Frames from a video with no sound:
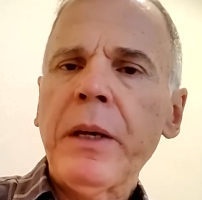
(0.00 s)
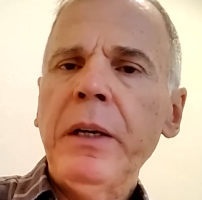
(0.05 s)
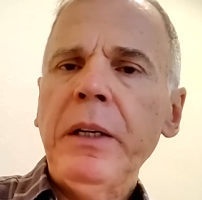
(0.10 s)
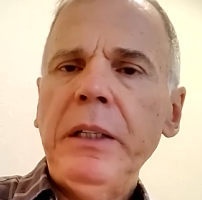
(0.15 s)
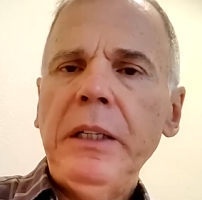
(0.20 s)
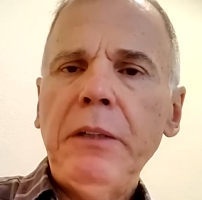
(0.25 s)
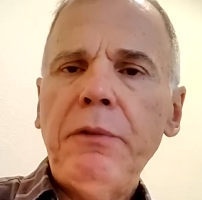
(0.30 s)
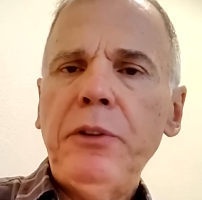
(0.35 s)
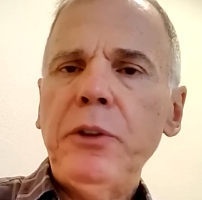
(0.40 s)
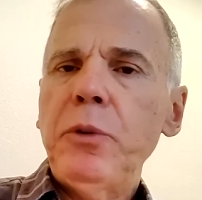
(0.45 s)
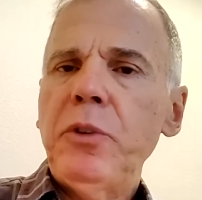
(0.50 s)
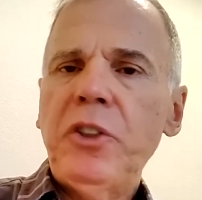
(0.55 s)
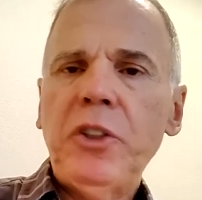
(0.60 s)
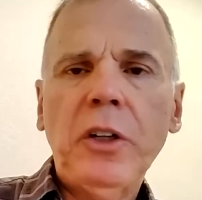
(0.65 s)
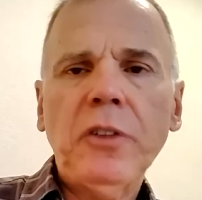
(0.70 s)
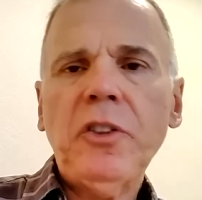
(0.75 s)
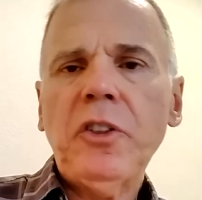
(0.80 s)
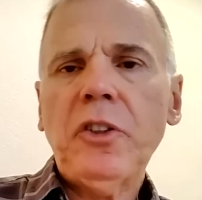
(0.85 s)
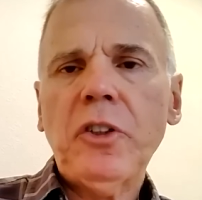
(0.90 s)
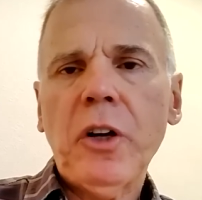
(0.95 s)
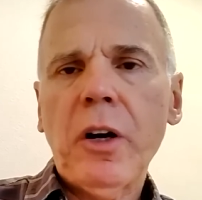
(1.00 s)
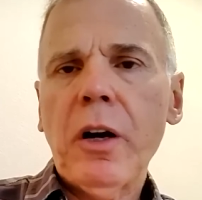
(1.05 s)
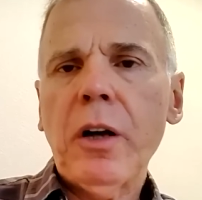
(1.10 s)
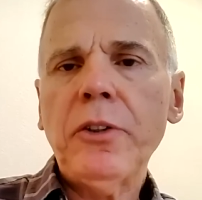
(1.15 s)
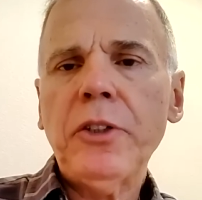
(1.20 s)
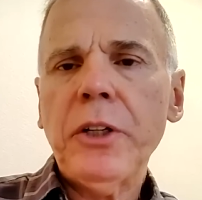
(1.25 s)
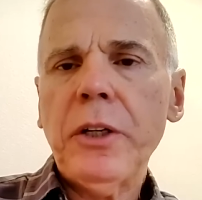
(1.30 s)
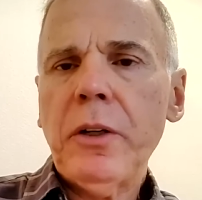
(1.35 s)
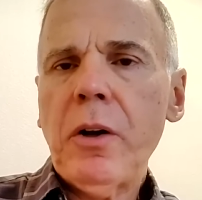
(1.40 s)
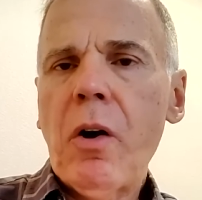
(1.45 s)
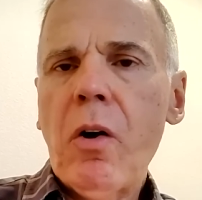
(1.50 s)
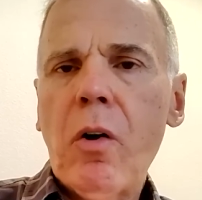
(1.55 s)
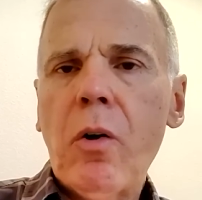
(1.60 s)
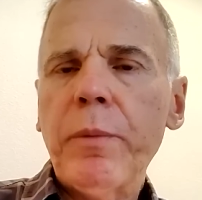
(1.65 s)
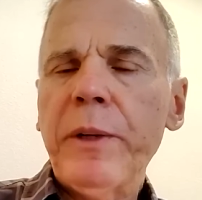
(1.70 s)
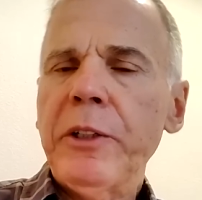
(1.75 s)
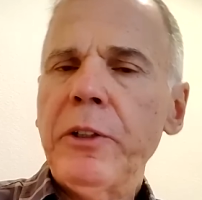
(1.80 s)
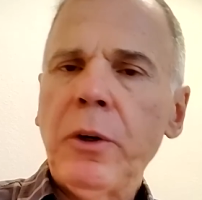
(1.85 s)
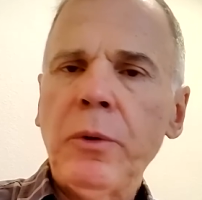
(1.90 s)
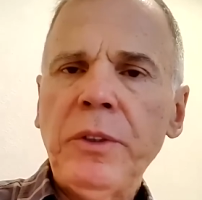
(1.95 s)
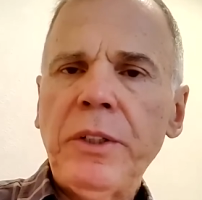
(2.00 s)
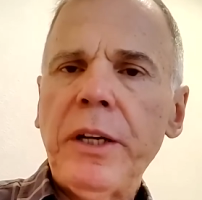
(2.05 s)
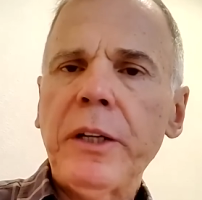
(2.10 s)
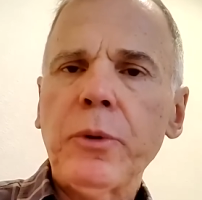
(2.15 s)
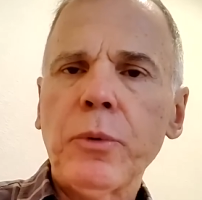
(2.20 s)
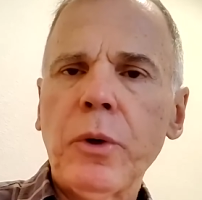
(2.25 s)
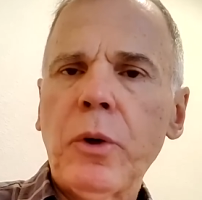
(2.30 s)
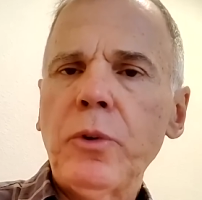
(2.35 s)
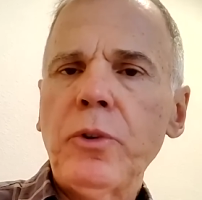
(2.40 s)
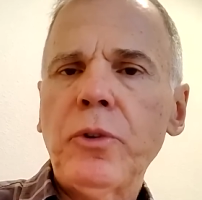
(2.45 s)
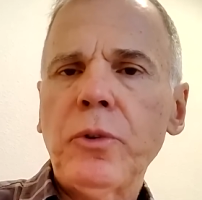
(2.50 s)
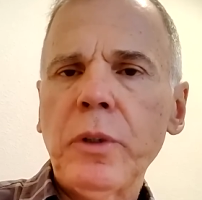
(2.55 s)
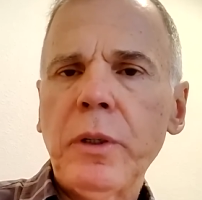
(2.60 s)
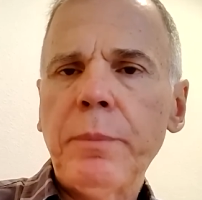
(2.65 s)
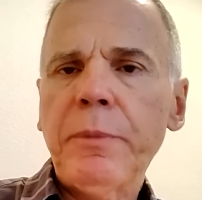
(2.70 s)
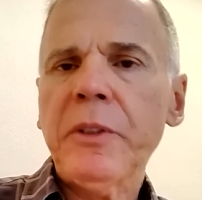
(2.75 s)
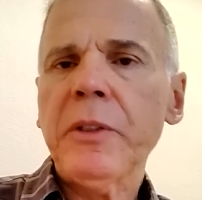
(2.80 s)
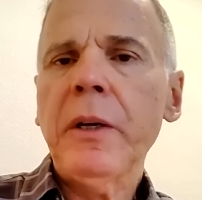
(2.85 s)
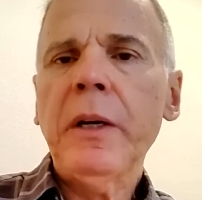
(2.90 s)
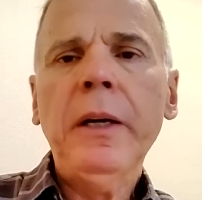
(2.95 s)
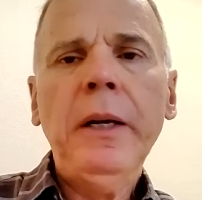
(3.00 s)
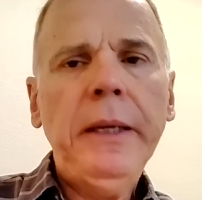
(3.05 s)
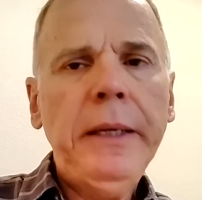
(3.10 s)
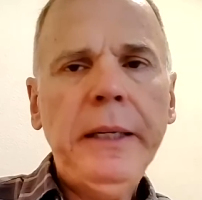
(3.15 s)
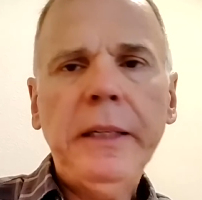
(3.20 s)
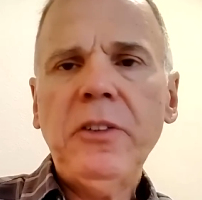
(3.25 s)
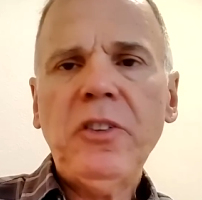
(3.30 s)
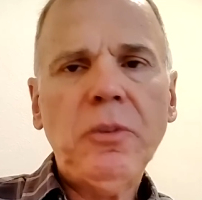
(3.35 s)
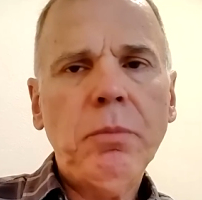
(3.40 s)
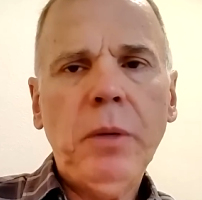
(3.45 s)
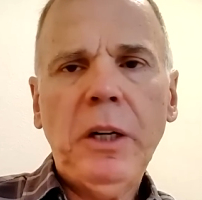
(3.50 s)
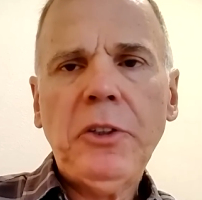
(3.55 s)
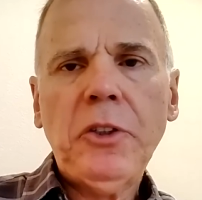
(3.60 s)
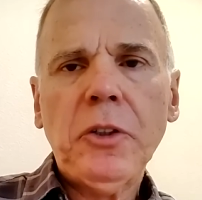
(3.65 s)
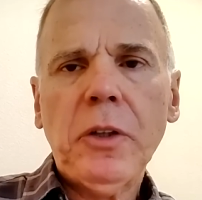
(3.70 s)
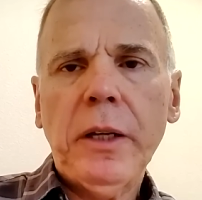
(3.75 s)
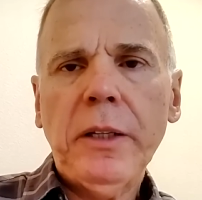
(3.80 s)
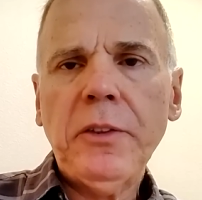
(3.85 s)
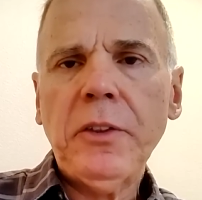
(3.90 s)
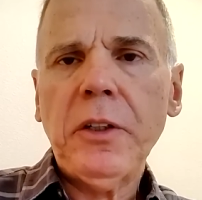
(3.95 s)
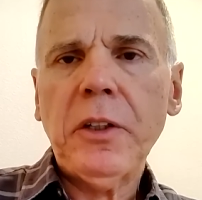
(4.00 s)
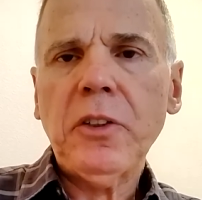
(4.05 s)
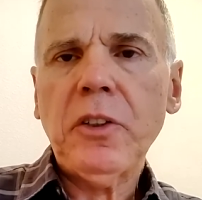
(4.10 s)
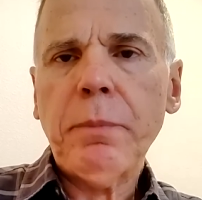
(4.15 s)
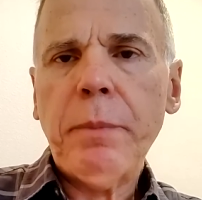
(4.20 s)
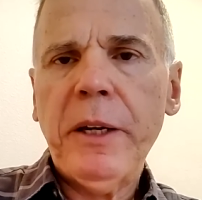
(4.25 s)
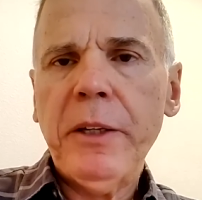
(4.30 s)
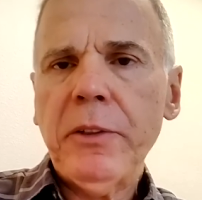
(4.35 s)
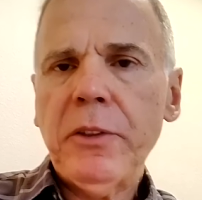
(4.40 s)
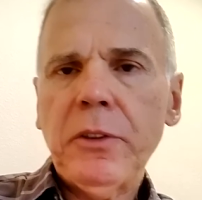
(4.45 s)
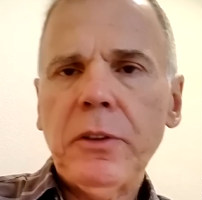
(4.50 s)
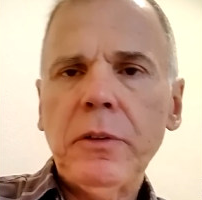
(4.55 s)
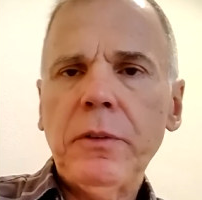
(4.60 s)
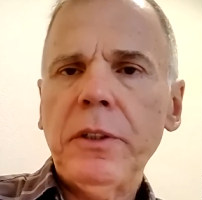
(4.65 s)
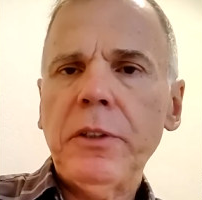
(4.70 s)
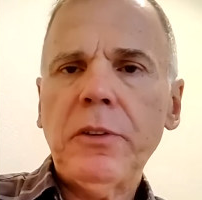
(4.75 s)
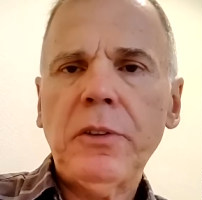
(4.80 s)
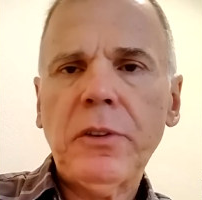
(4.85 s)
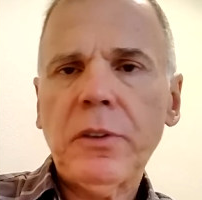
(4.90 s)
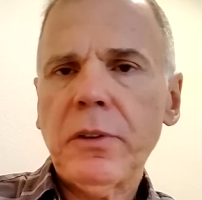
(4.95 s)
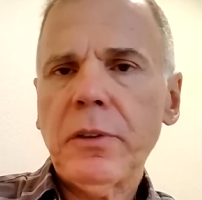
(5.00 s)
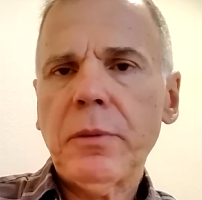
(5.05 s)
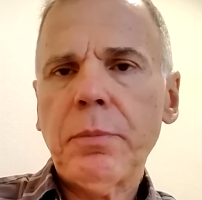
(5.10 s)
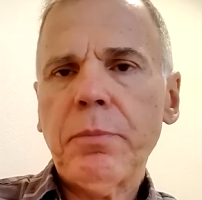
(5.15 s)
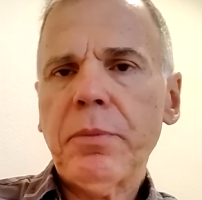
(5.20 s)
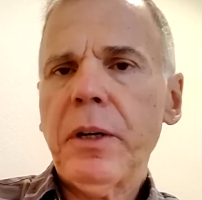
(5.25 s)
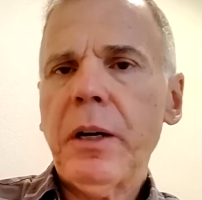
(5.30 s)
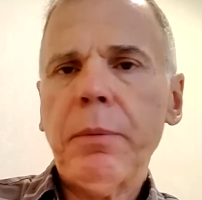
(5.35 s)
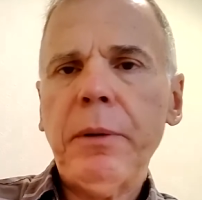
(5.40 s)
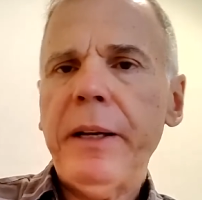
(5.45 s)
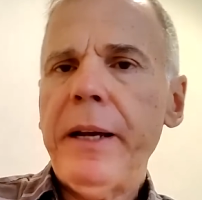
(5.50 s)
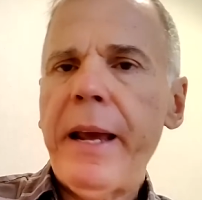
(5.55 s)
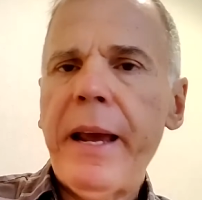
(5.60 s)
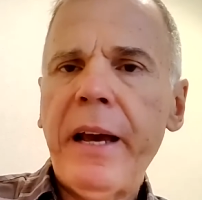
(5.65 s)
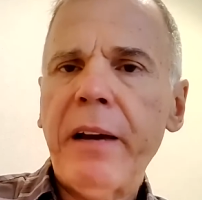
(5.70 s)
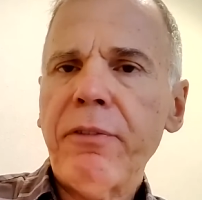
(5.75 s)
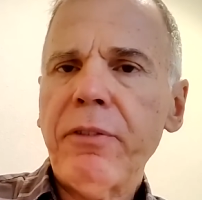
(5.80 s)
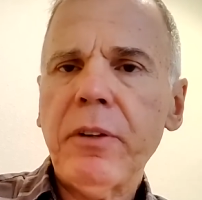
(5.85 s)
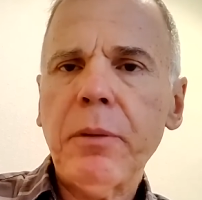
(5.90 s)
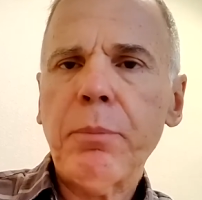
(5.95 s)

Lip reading: If you just charge at home and don't take road trips, it's much less expensive. It's probably half the